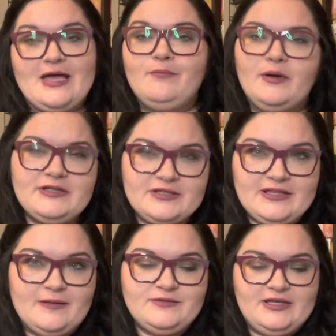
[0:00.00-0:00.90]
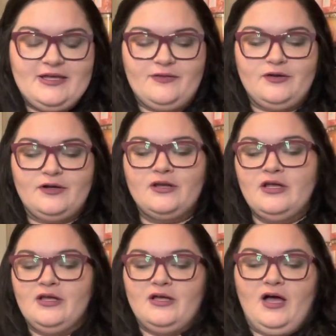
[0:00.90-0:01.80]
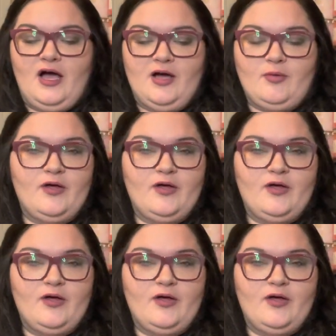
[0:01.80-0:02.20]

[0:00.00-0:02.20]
I'm bundling them together, um,